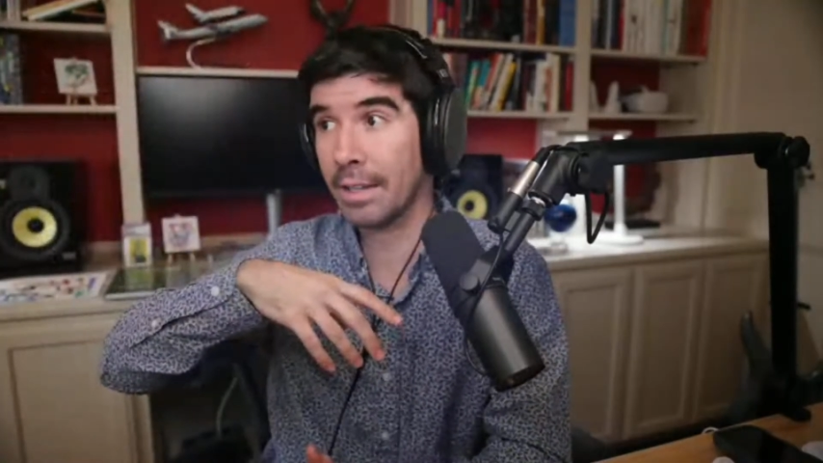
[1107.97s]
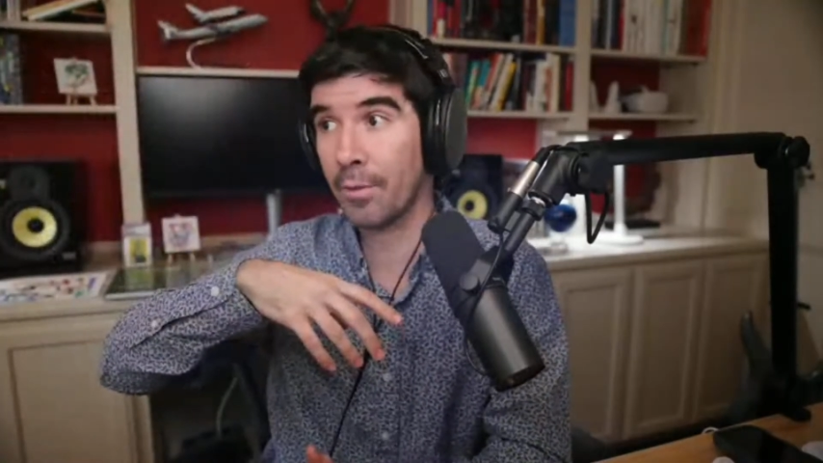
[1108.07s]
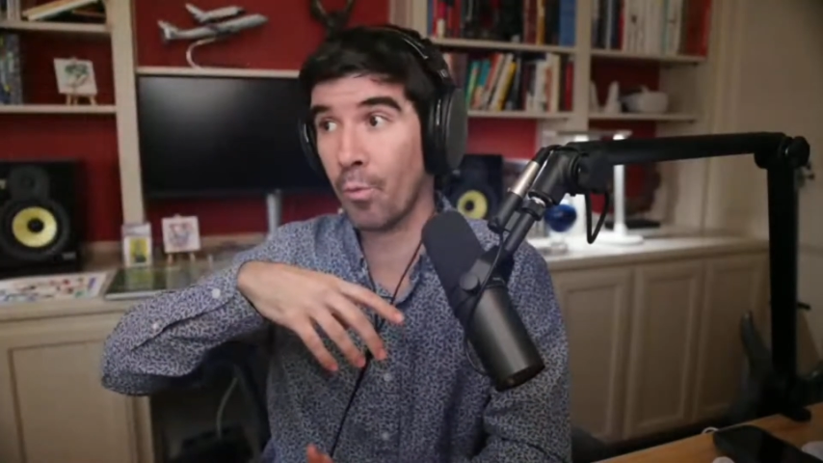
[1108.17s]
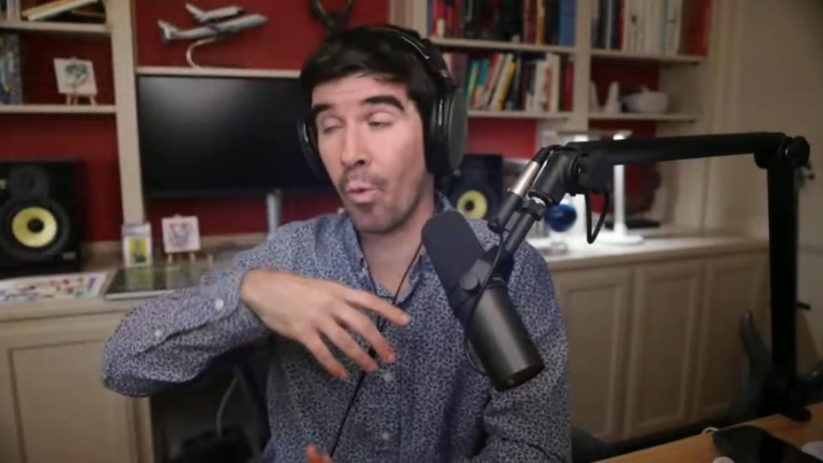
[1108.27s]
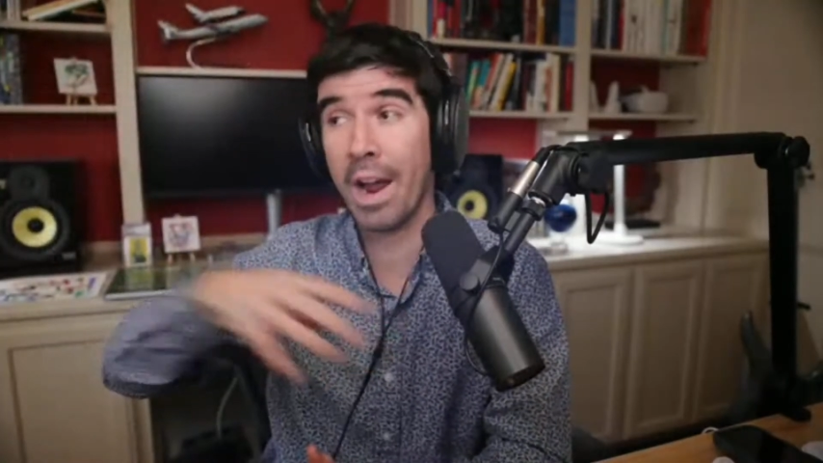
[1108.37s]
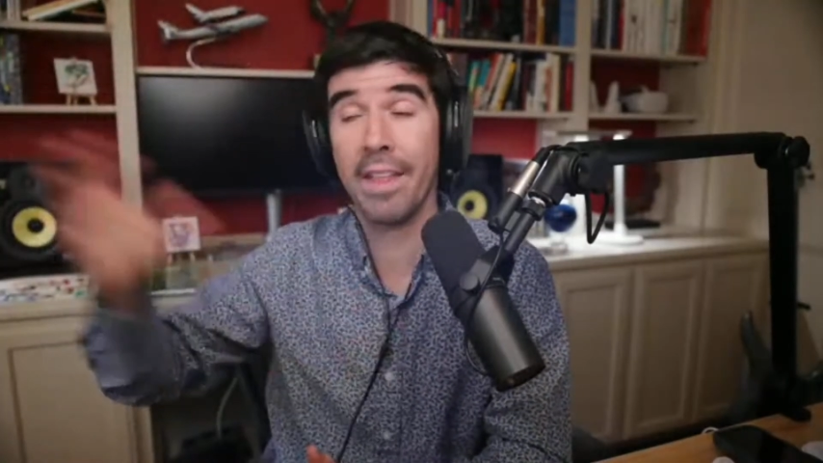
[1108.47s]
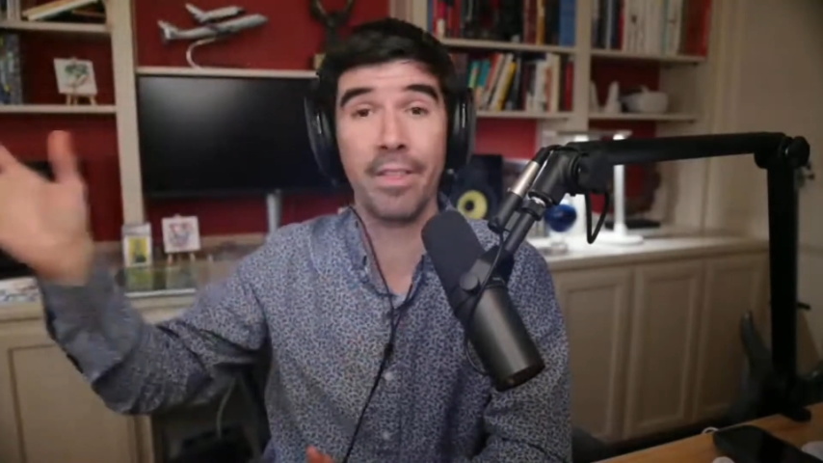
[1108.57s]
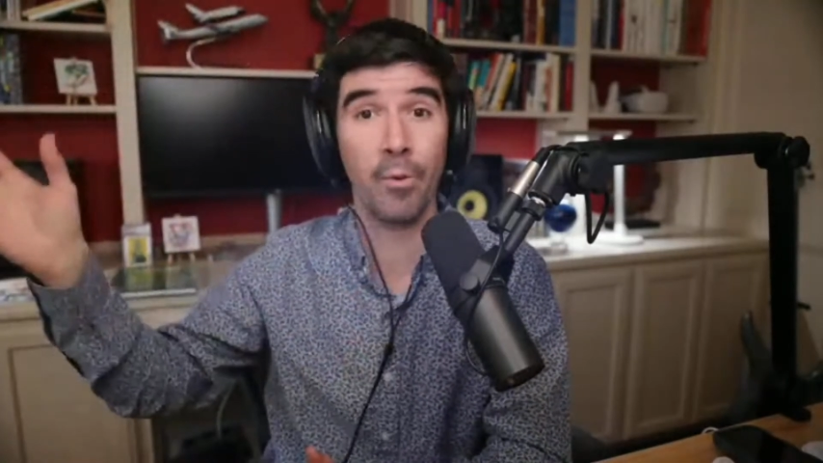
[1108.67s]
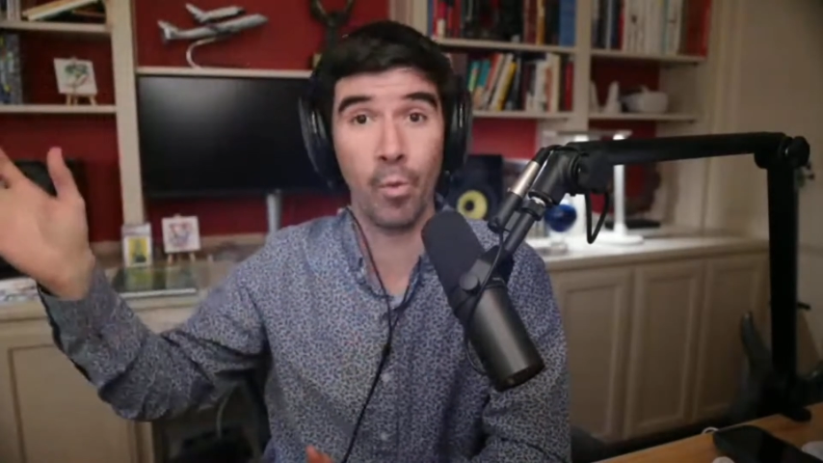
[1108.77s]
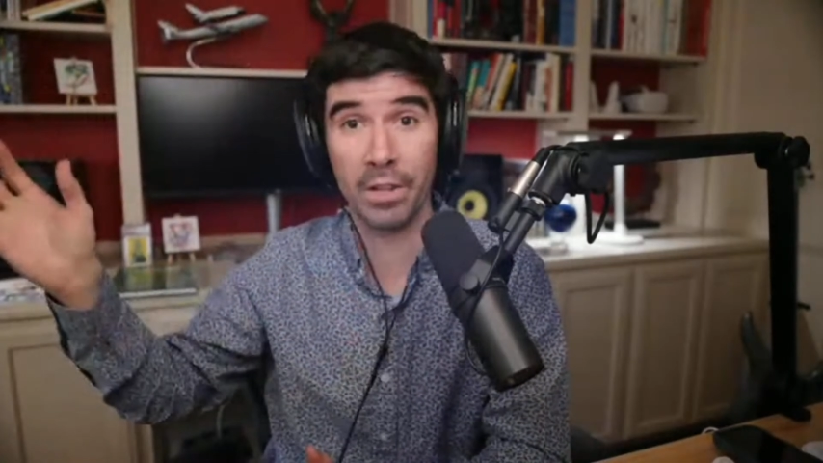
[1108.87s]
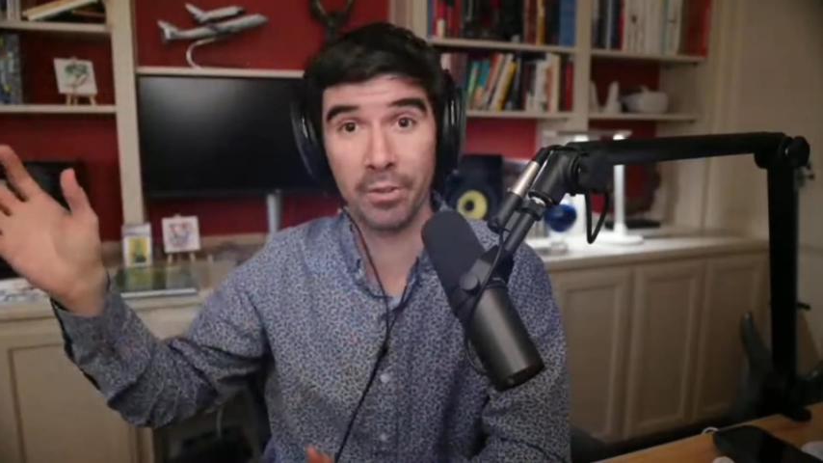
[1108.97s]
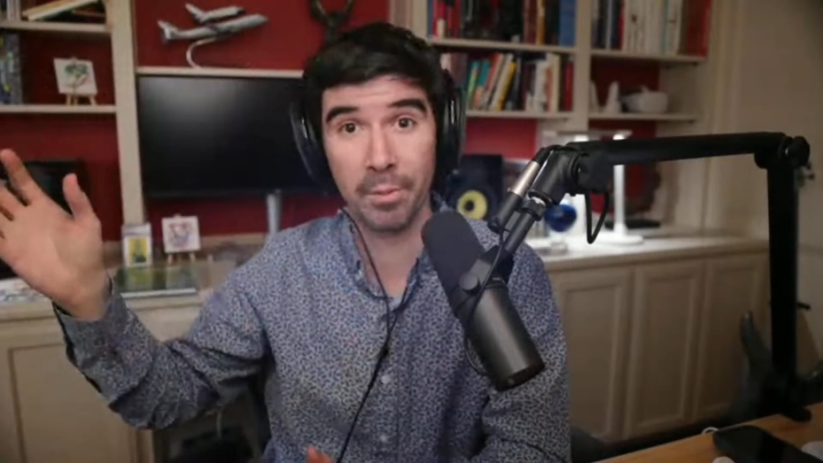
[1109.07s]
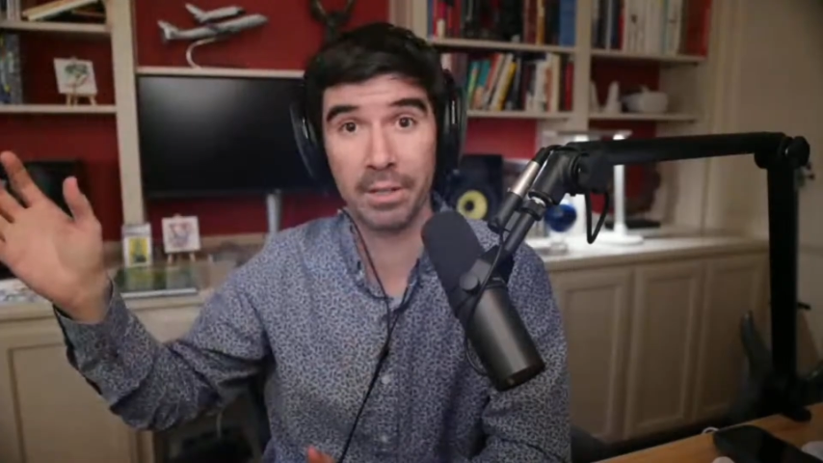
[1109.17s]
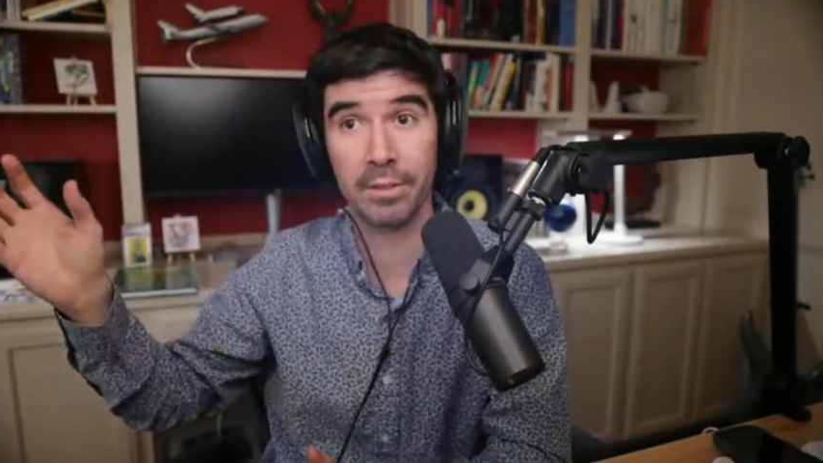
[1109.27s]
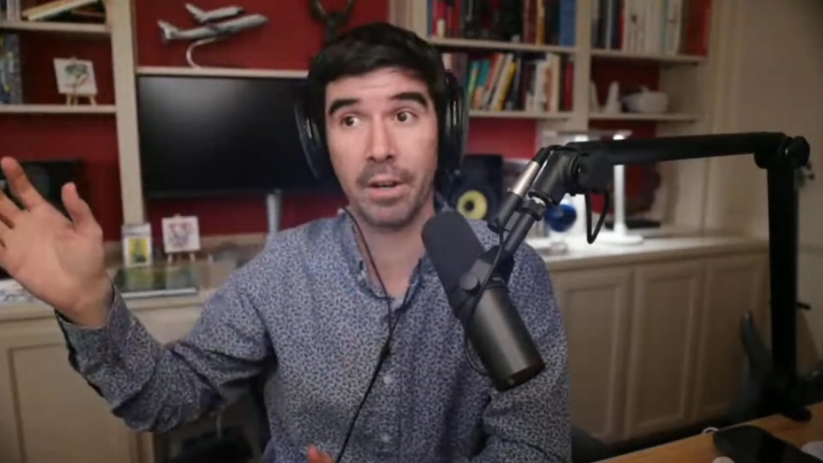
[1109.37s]
when the winter
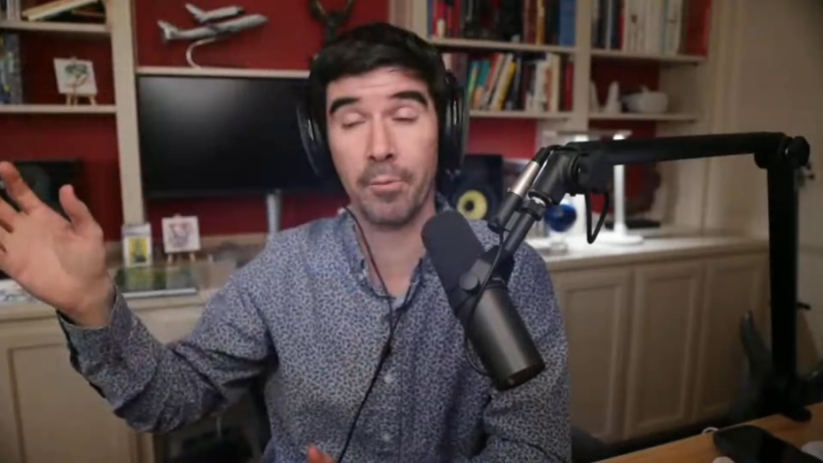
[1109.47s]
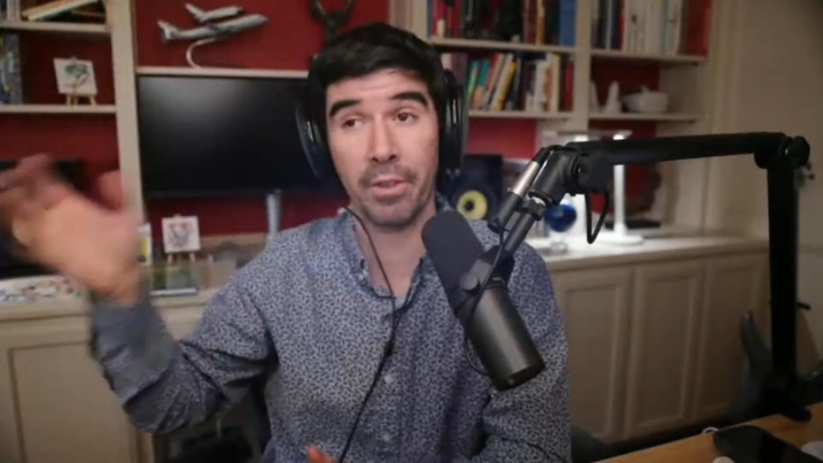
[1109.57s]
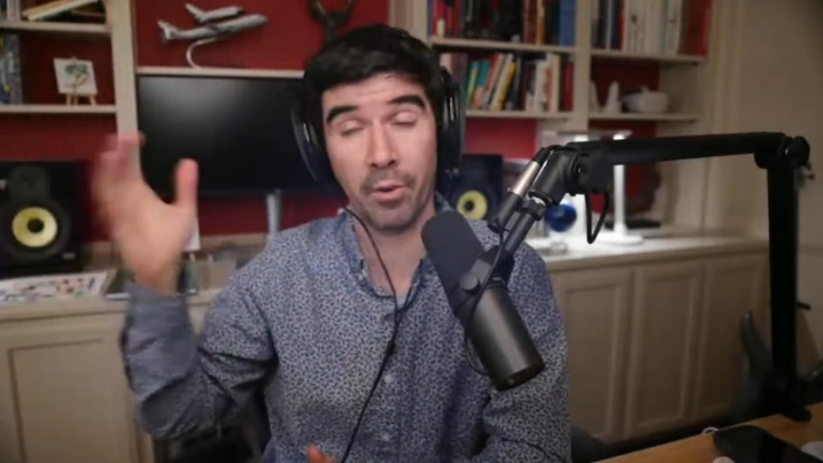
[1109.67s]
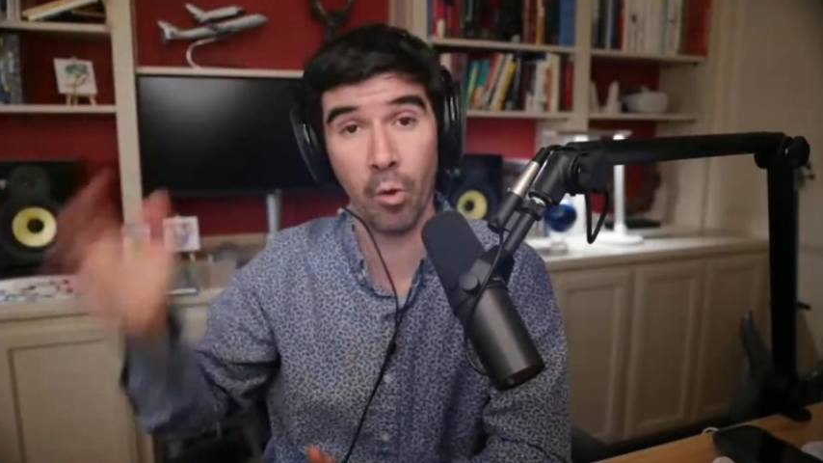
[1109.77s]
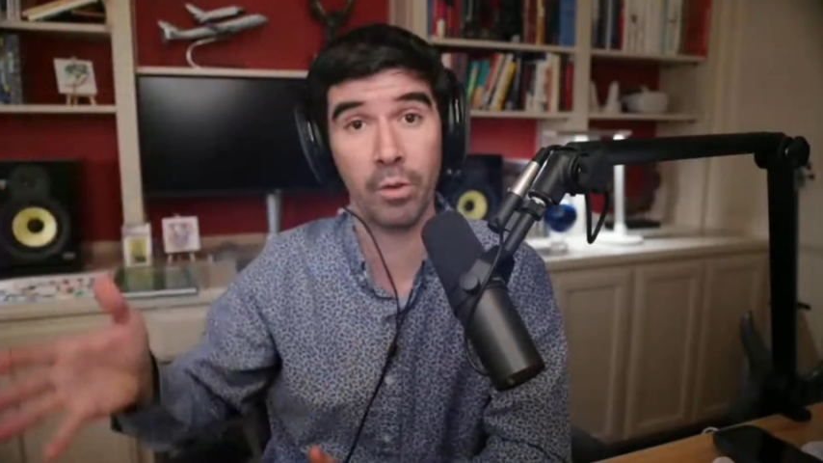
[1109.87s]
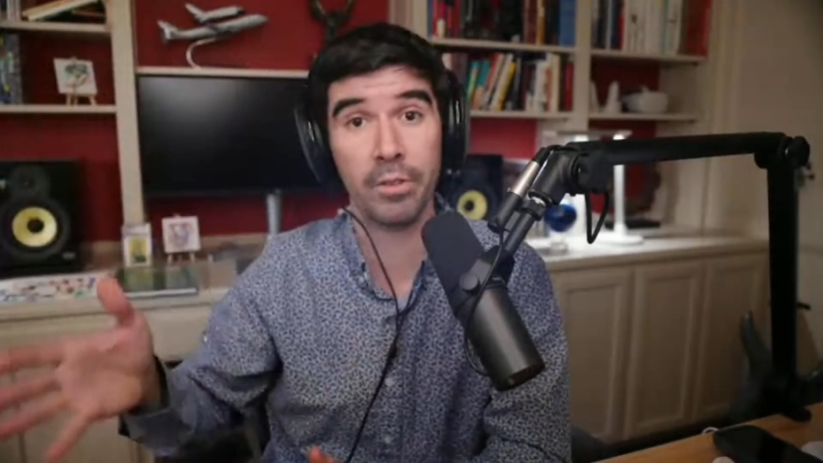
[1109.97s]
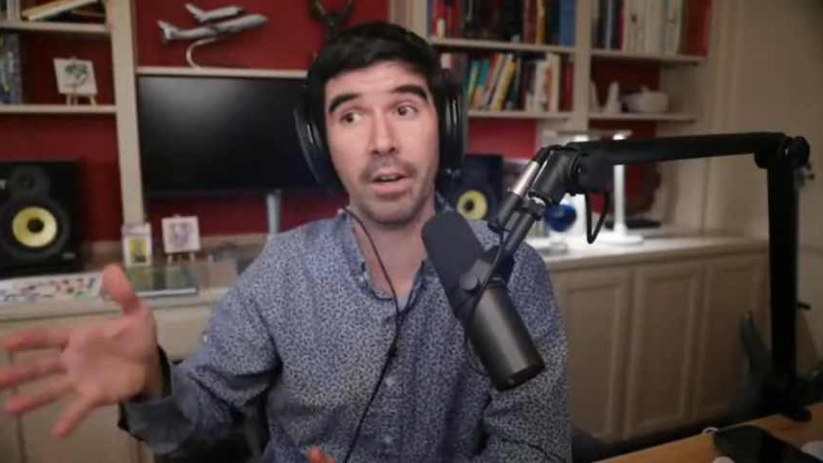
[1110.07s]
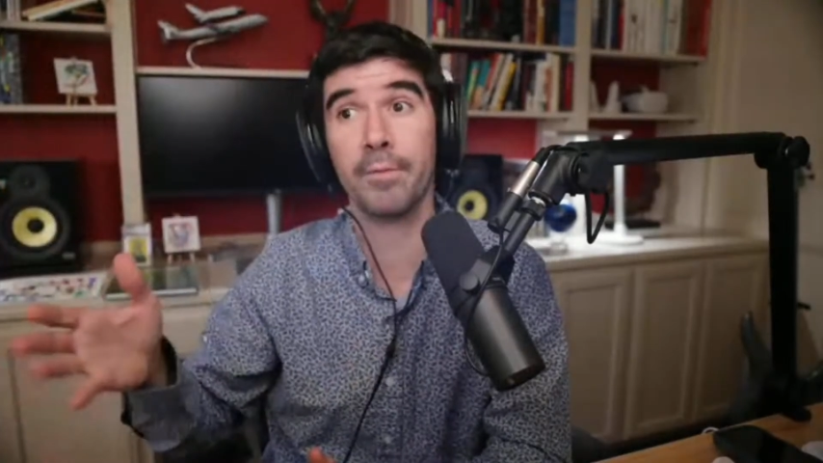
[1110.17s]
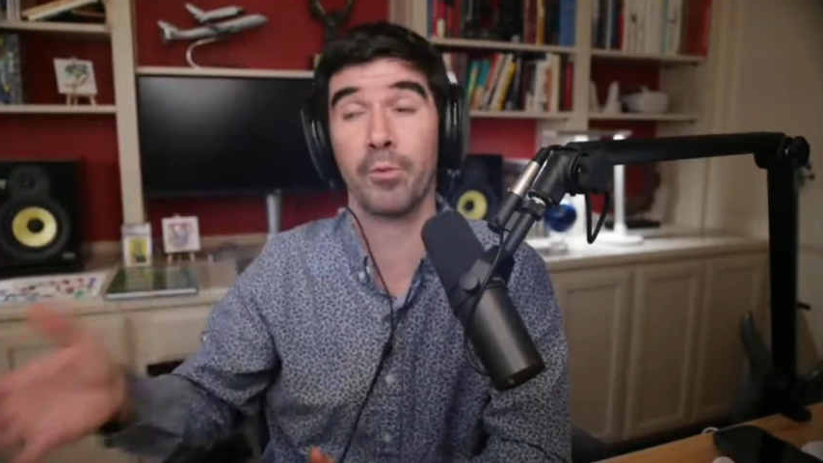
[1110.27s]
months come, when the cold comes,